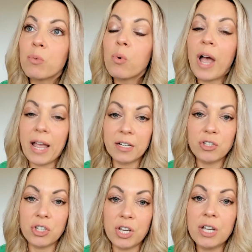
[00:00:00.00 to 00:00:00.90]
more
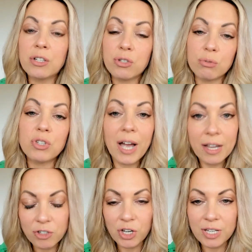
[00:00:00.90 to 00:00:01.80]
energy to
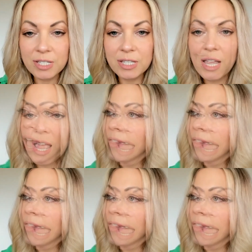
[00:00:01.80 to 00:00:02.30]
digest.